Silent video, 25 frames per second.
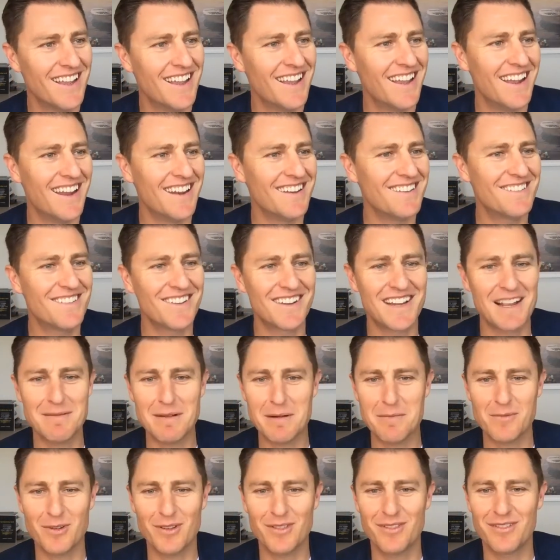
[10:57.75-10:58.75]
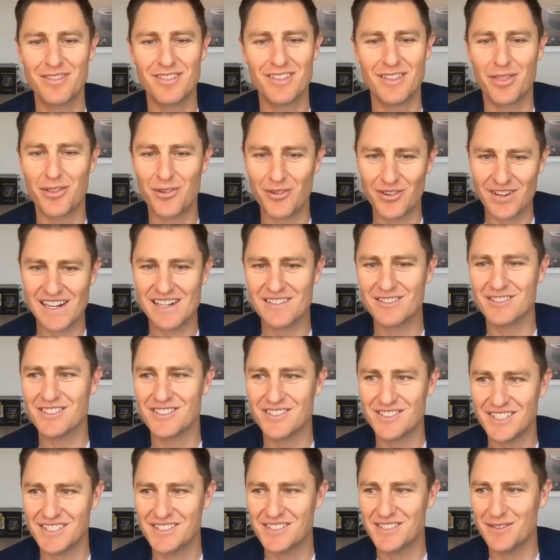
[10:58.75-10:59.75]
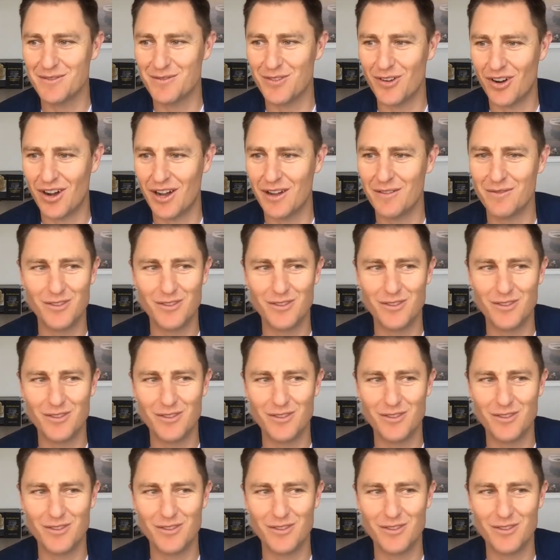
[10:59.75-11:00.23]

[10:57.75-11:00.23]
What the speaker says: and to come up with 365